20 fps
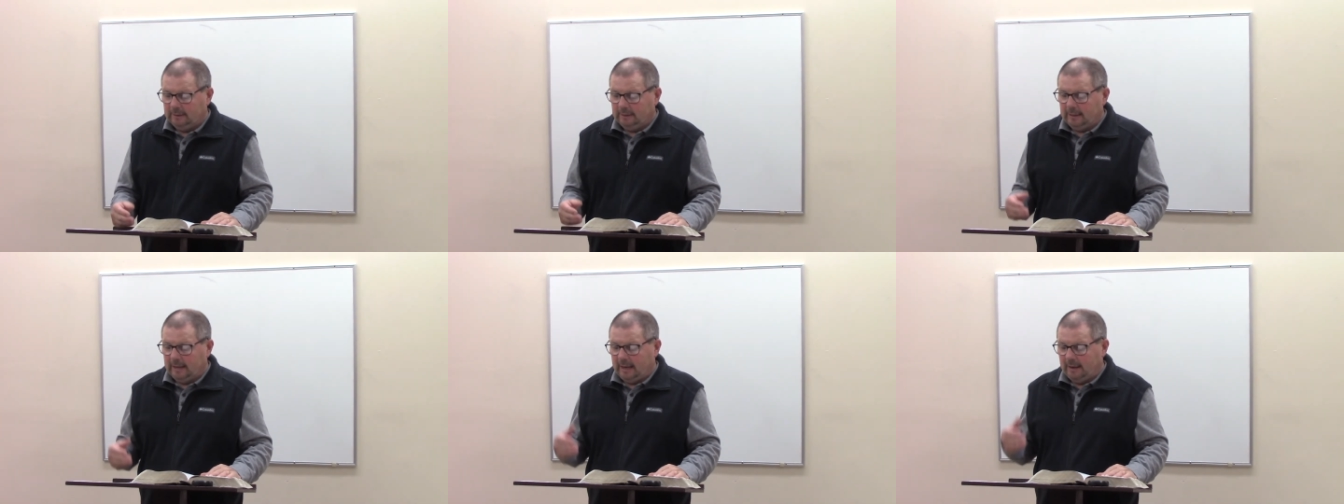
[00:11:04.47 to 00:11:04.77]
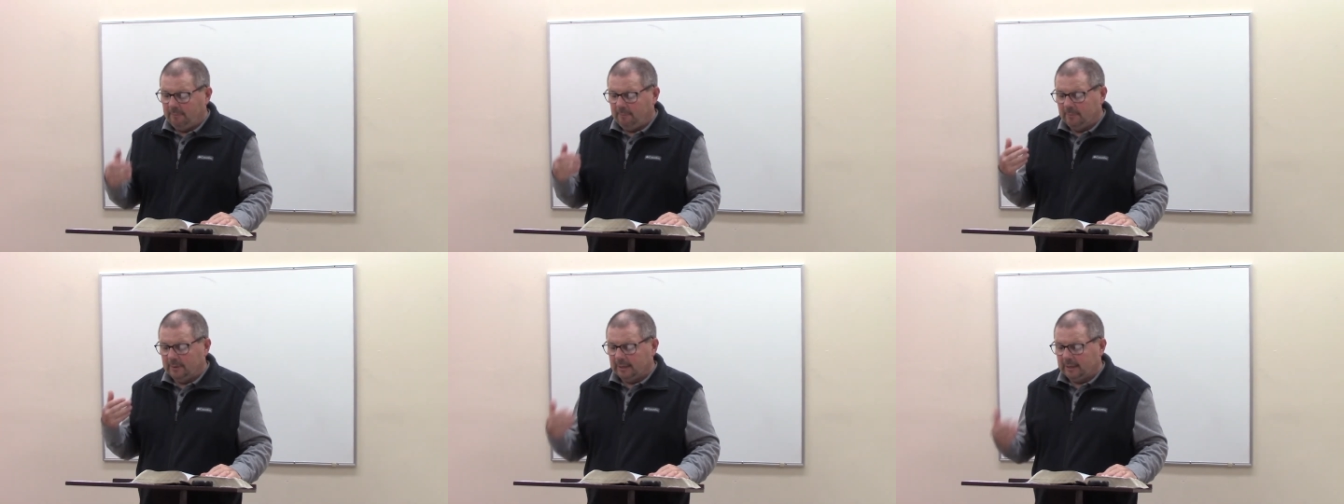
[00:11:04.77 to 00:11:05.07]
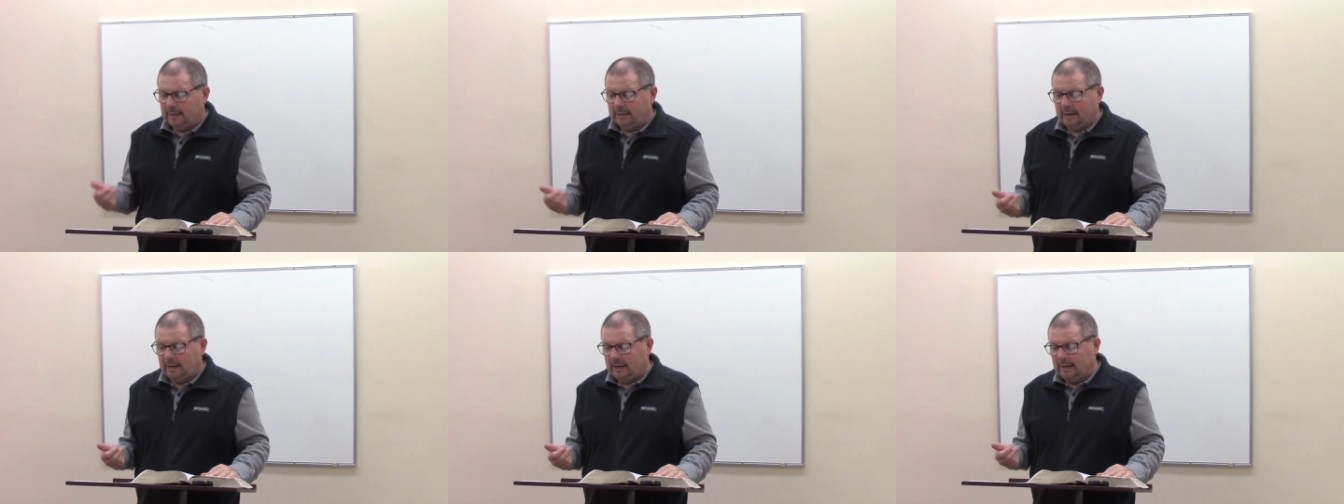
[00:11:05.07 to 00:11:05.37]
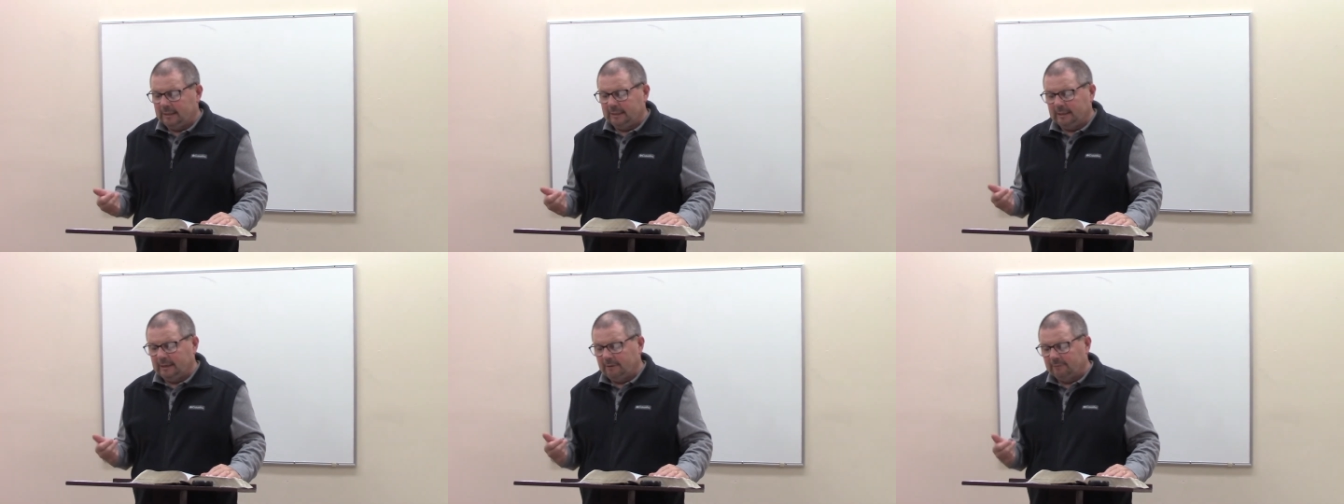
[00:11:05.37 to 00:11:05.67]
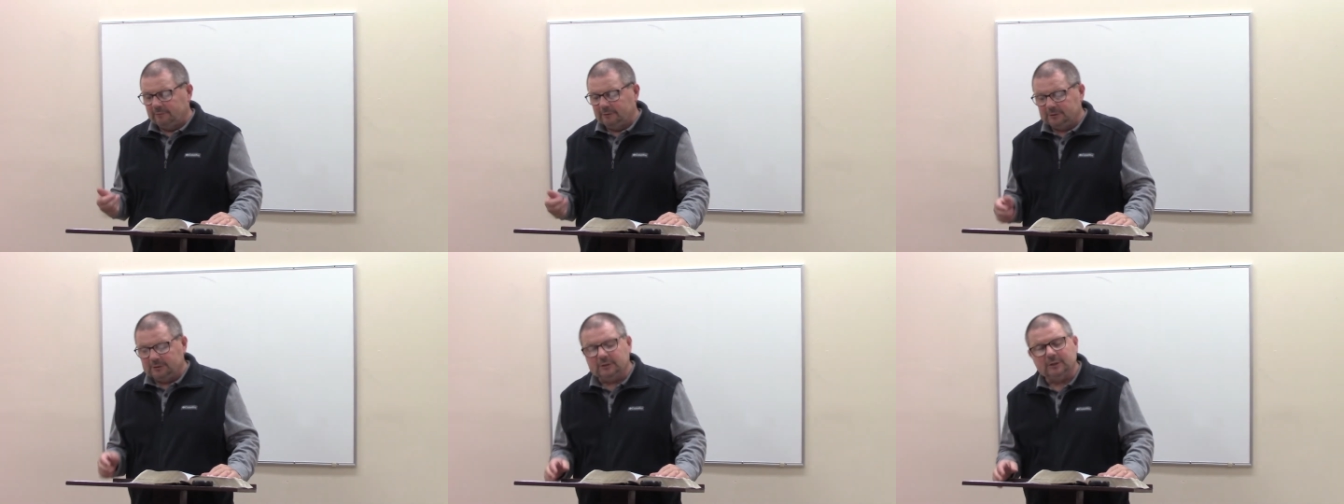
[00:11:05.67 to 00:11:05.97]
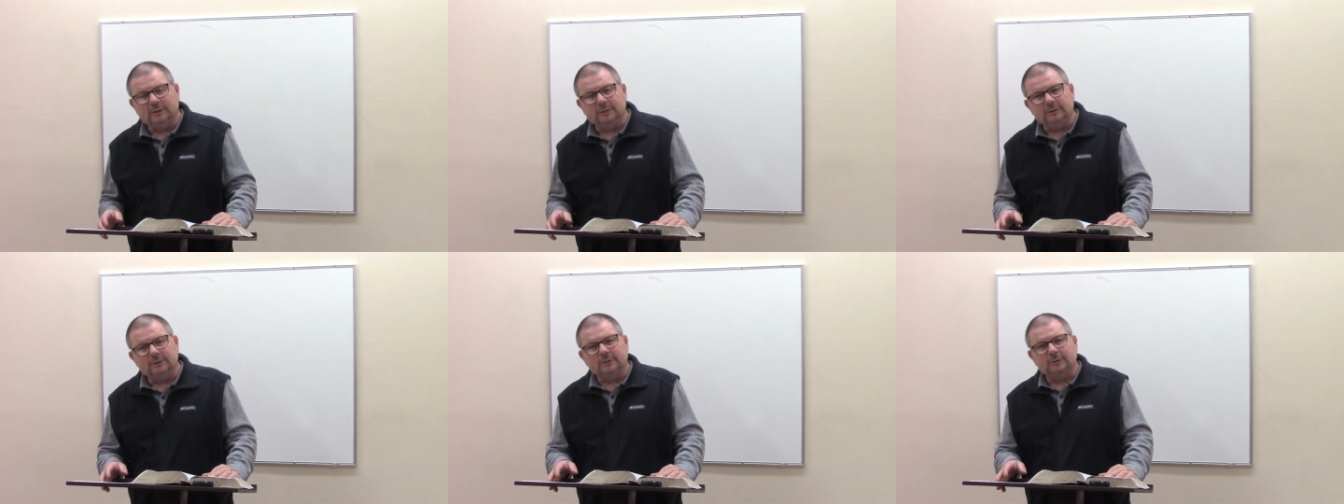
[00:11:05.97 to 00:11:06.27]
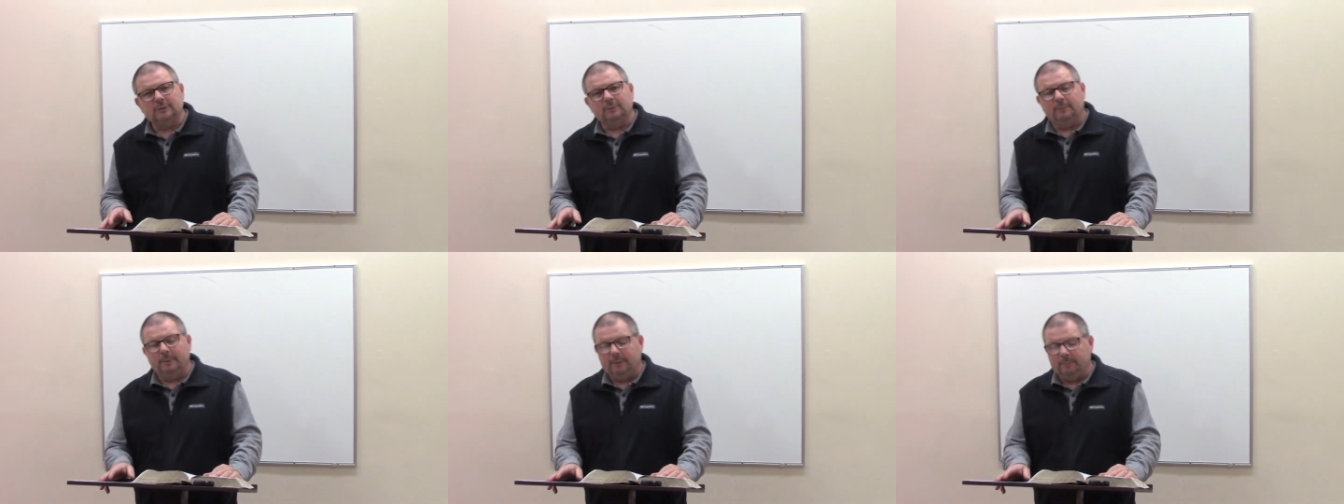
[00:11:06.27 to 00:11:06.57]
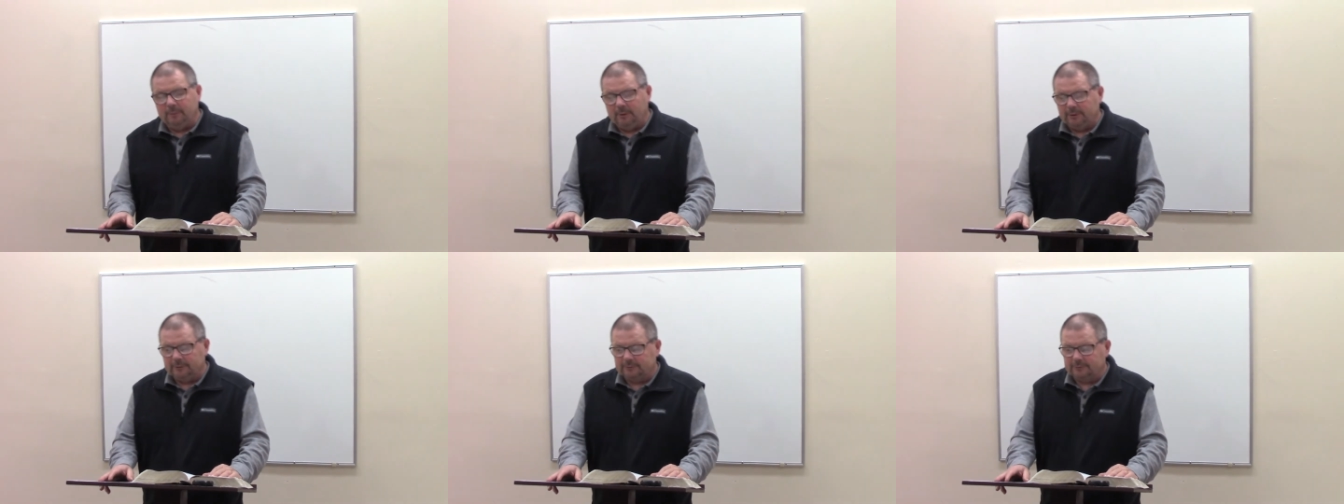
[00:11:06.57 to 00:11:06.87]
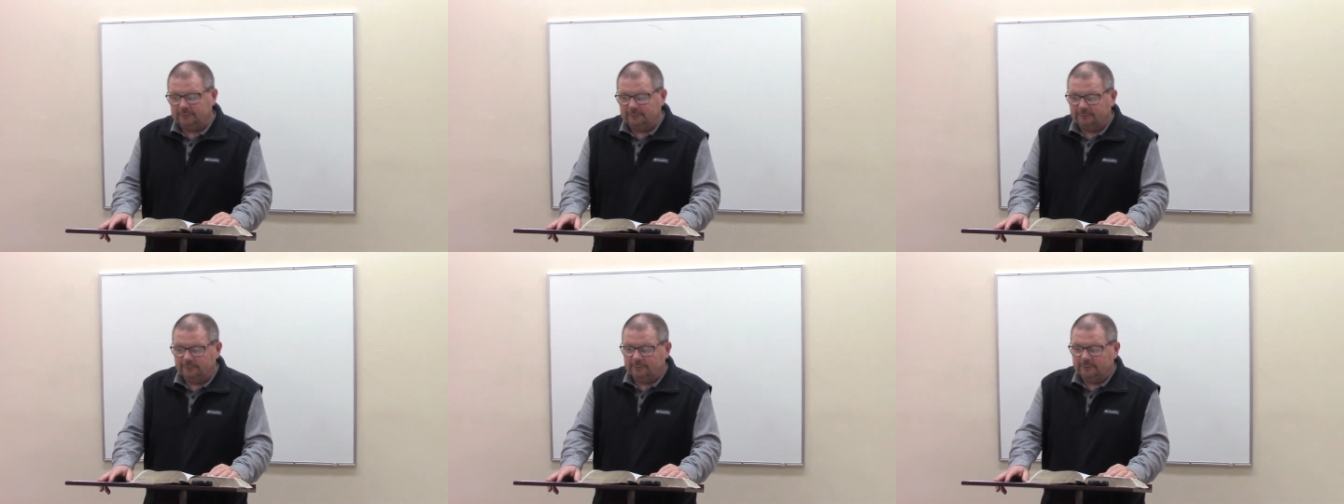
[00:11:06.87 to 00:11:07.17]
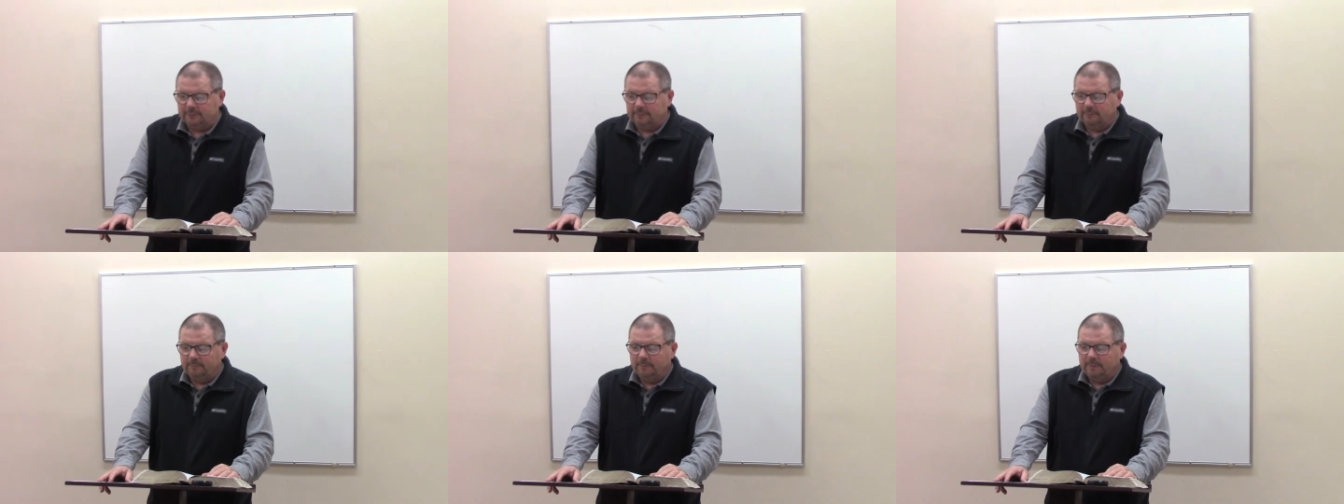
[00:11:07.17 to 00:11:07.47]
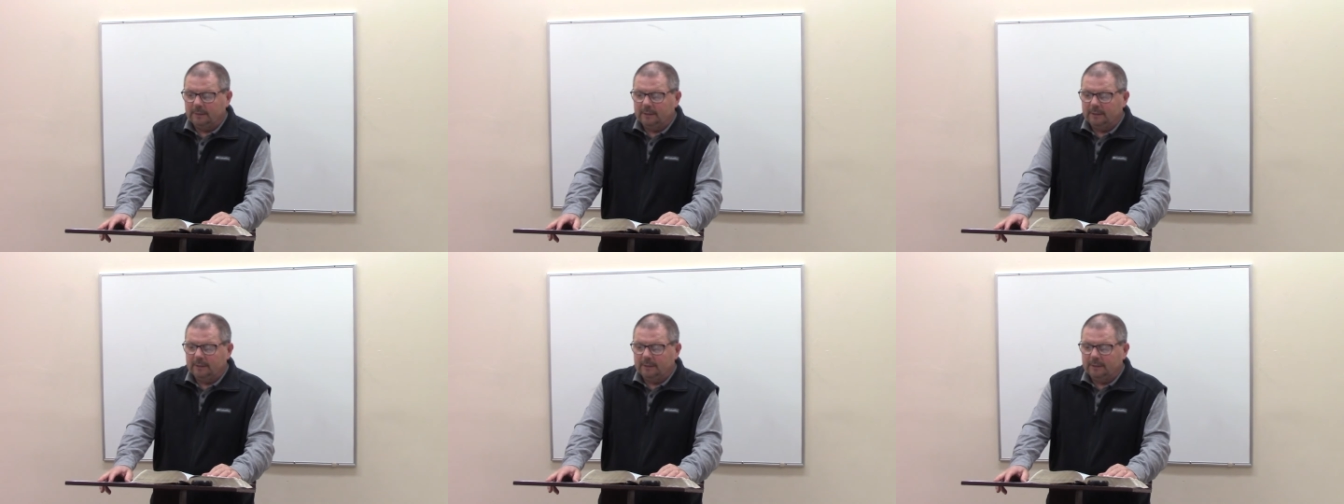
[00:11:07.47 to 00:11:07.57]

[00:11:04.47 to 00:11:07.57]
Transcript: yet, but God never ceases to be merciful.